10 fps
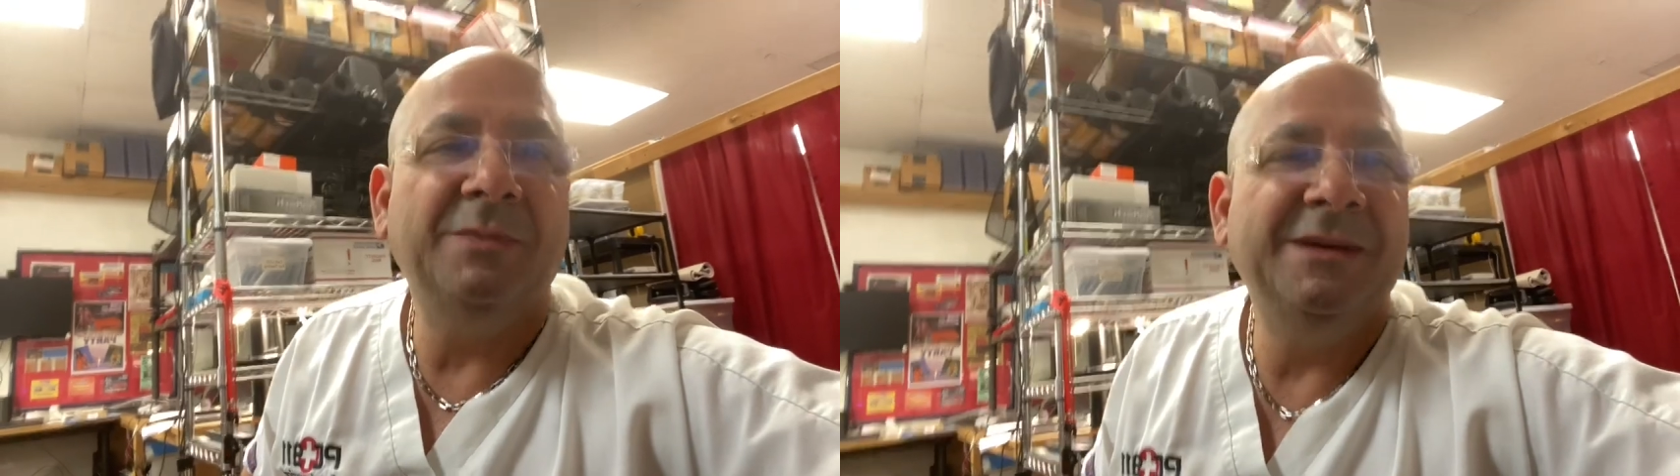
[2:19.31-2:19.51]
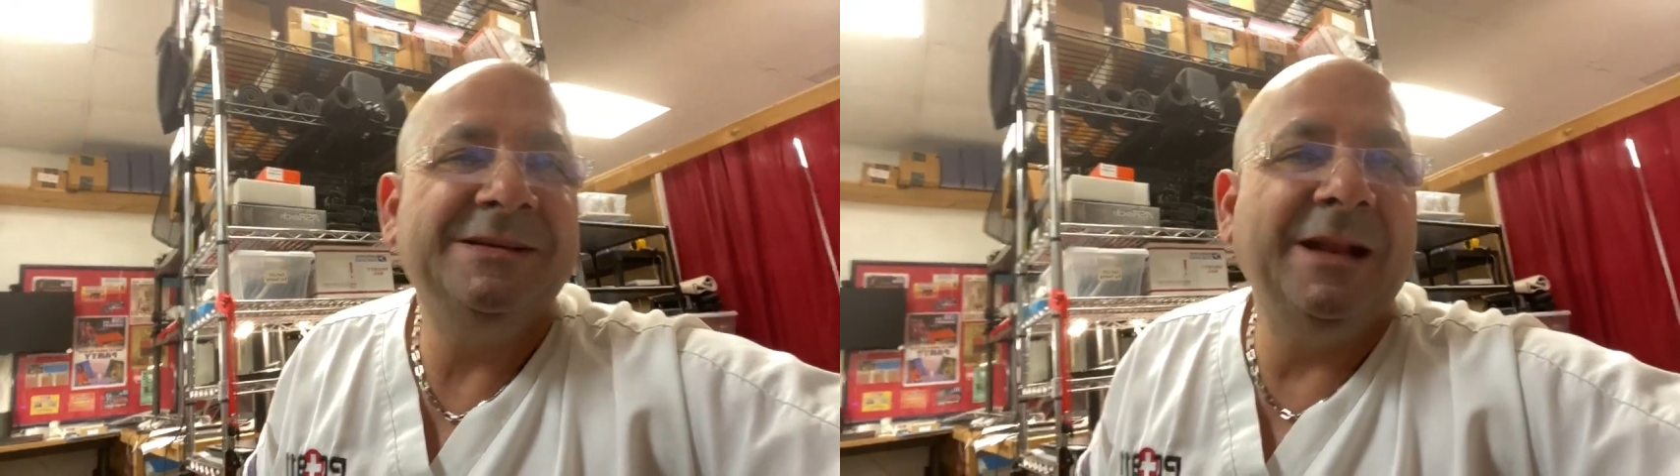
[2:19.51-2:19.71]

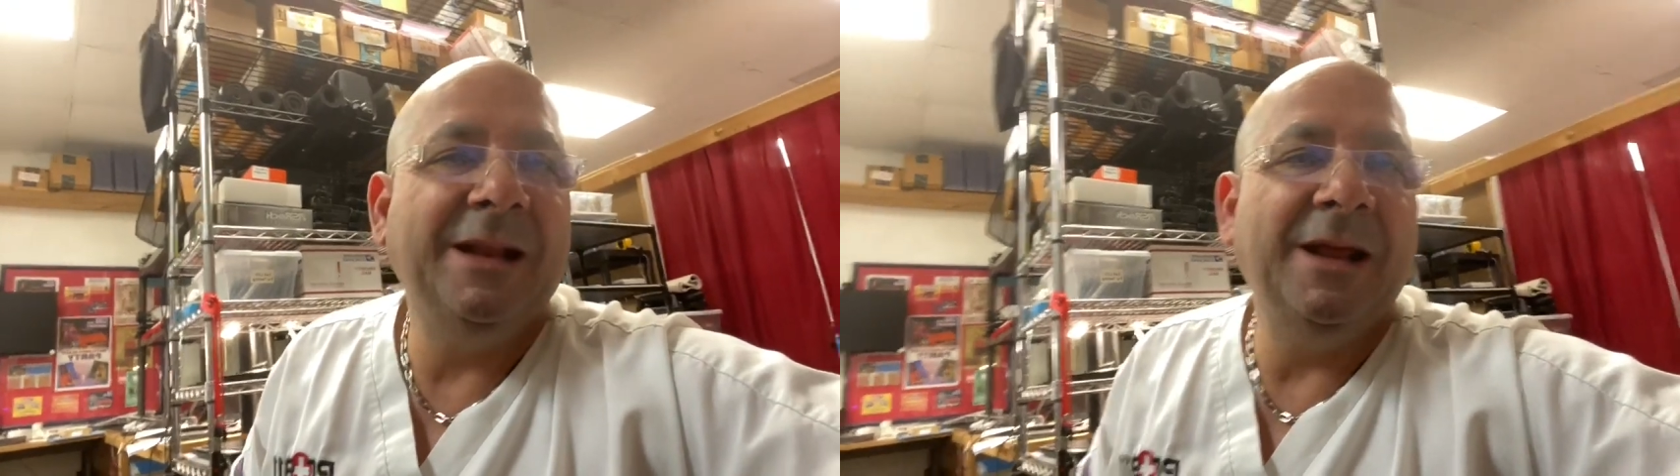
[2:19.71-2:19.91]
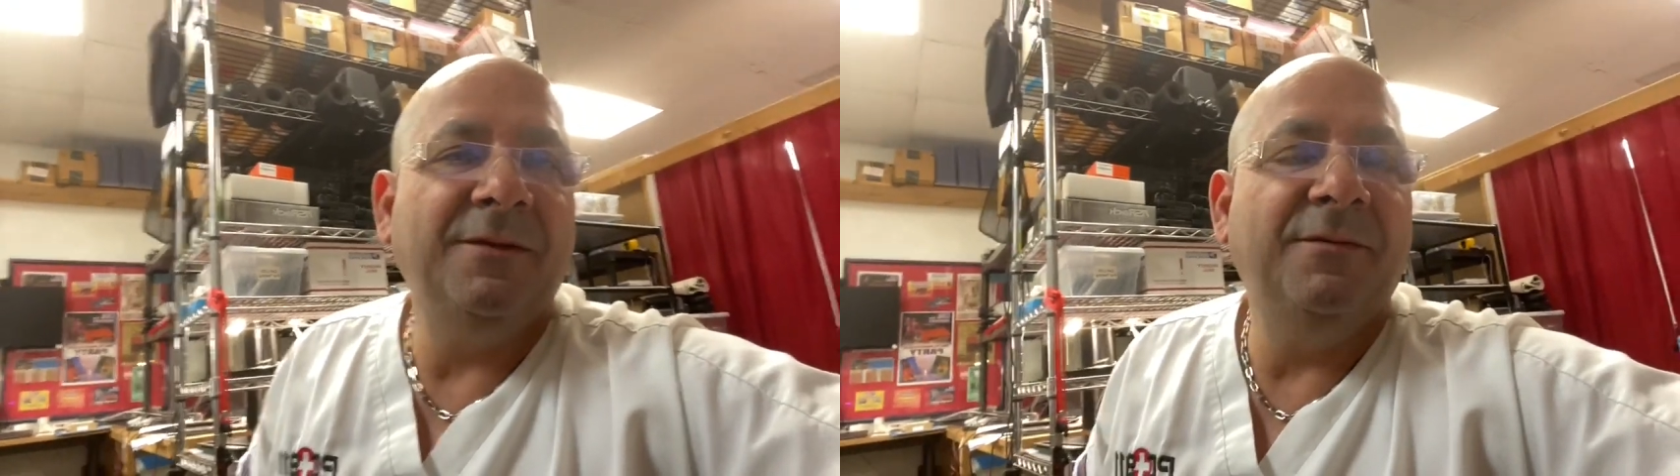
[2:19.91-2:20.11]
Basically
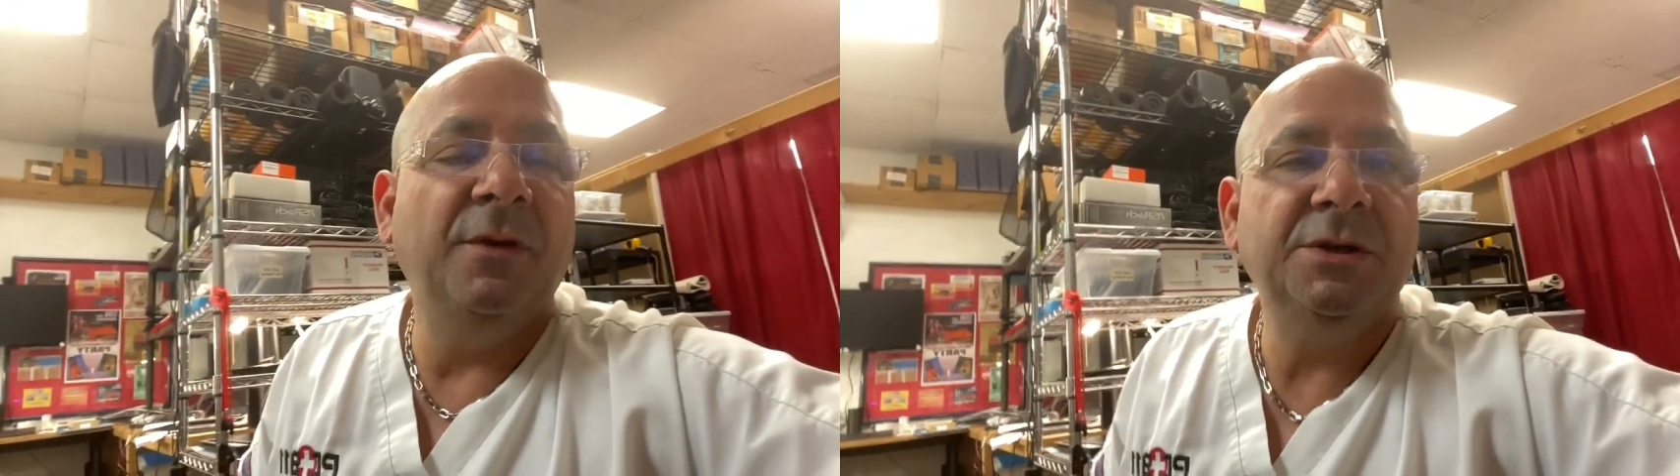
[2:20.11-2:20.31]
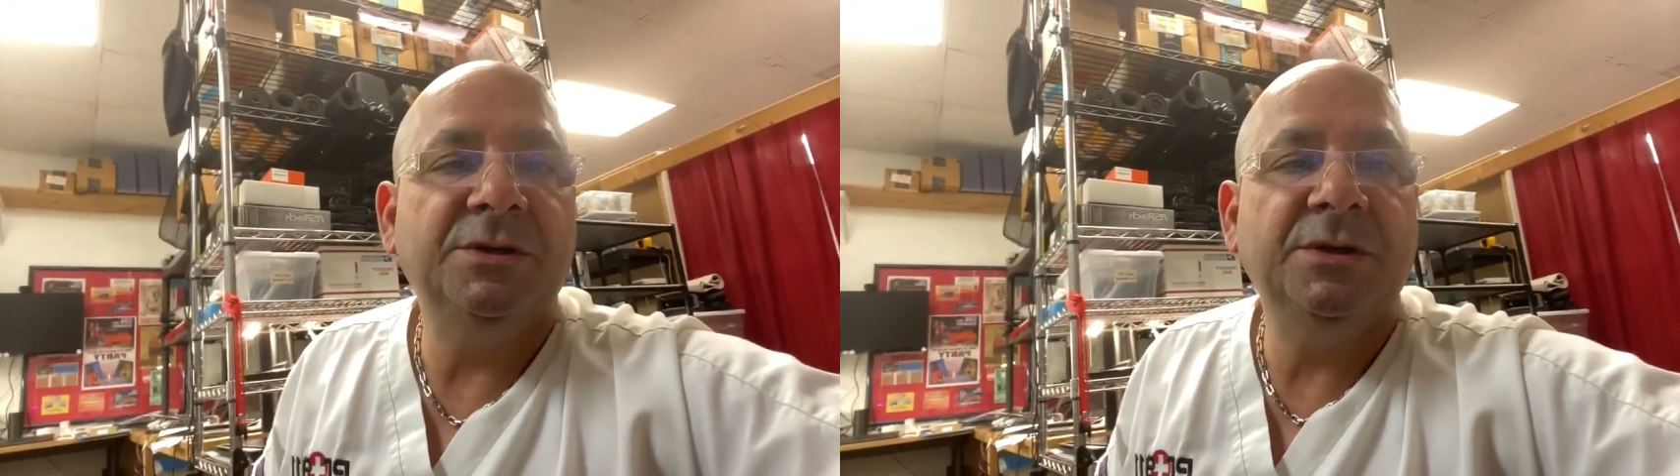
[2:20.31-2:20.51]
like a flush,